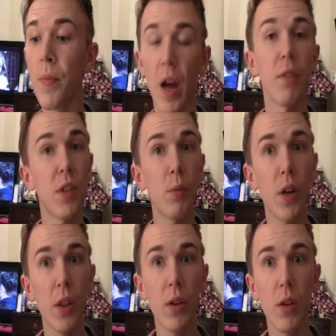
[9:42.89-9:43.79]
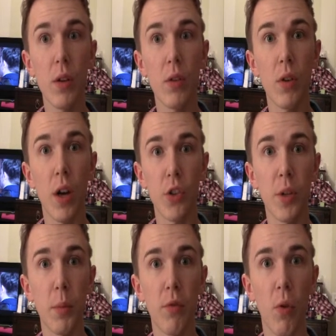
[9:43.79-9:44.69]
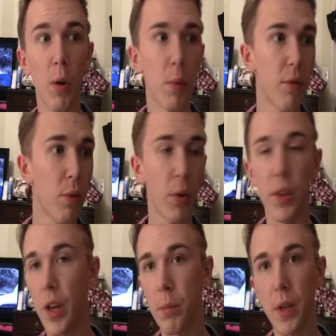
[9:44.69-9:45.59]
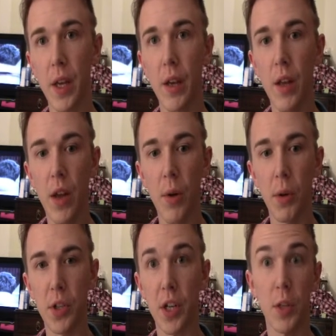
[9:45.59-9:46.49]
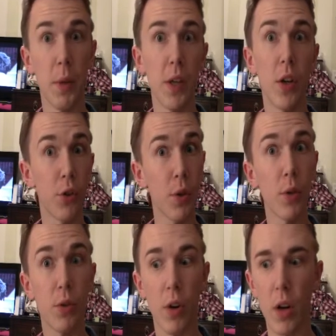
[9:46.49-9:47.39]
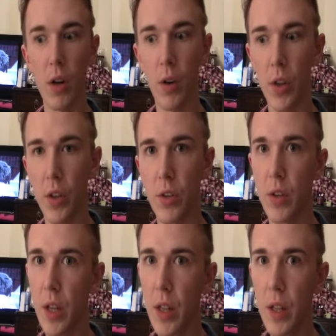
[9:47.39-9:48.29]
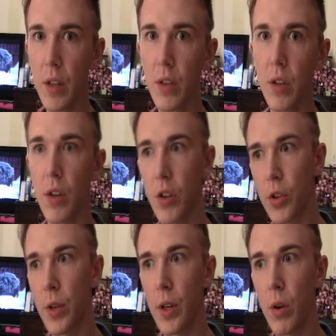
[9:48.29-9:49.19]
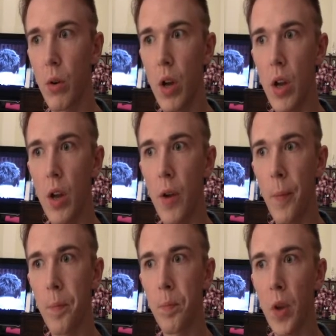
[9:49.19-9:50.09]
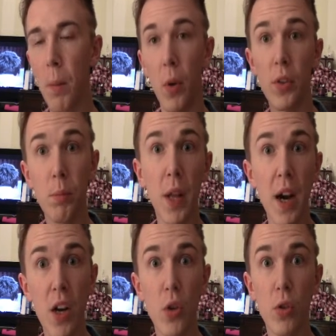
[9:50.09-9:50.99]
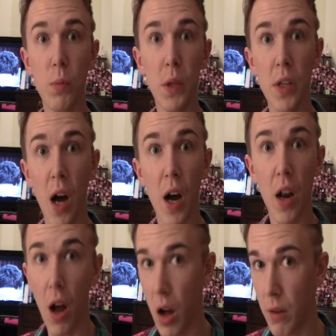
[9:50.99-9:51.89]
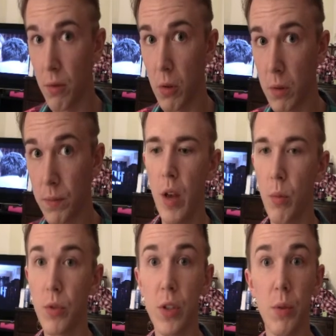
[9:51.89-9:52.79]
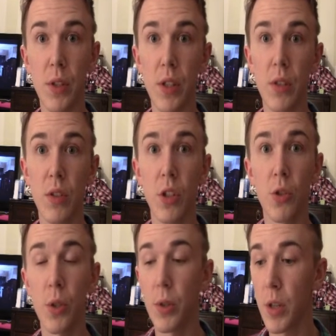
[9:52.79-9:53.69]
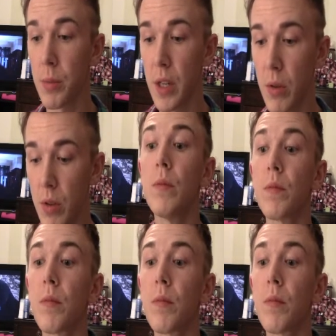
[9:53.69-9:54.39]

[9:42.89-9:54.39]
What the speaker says: I've seen one on a gym before the update, which actually made Dugtrio stronger, and the Diglett to Dugtrio multiplier used to be god-awful. We'll see what this Doug Trio comes out.